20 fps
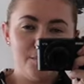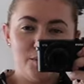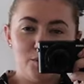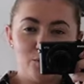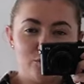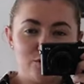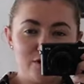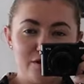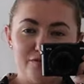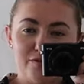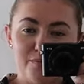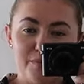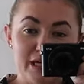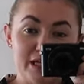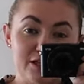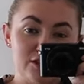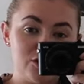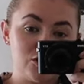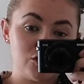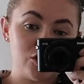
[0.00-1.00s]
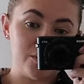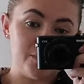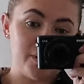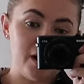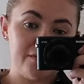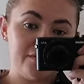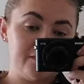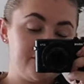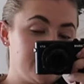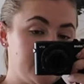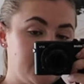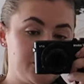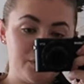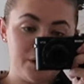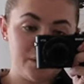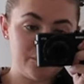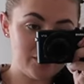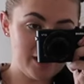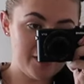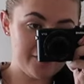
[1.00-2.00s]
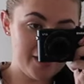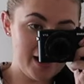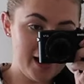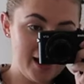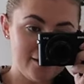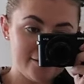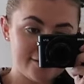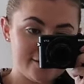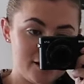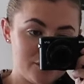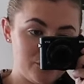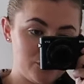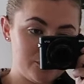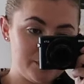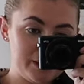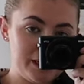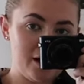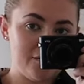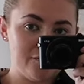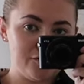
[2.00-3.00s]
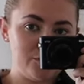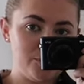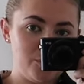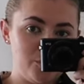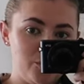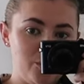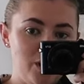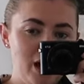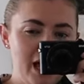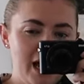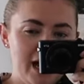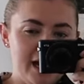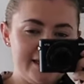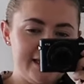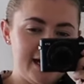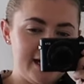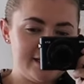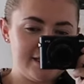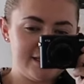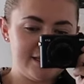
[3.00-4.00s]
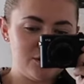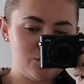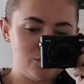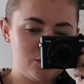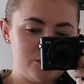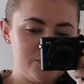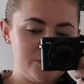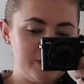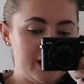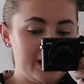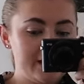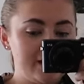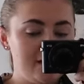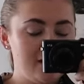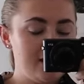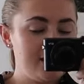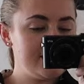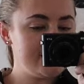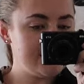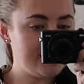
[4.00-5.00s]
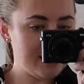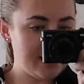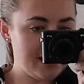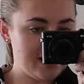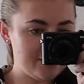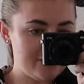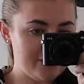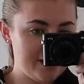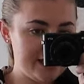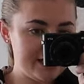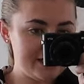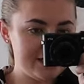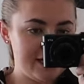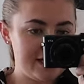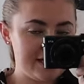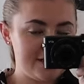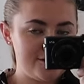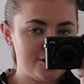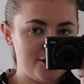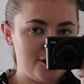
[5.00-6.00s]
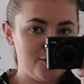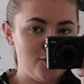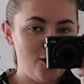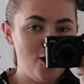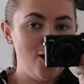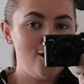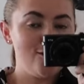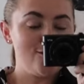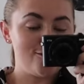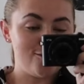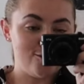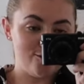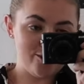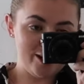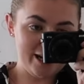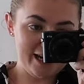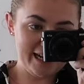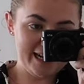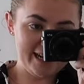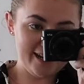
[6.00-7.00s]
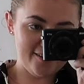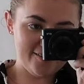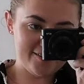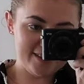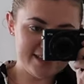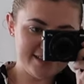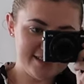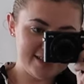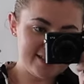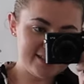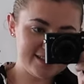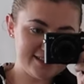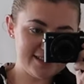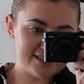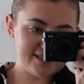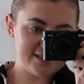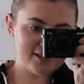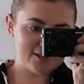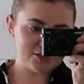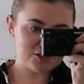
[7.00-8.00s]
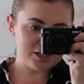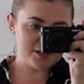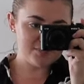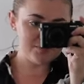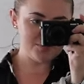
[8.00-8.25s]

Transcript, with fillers: but also for me, just so perfect for like when I'm around the house, I want to be comfortable and yet I still want to be like nice and elevated. So really love this. I think this is such a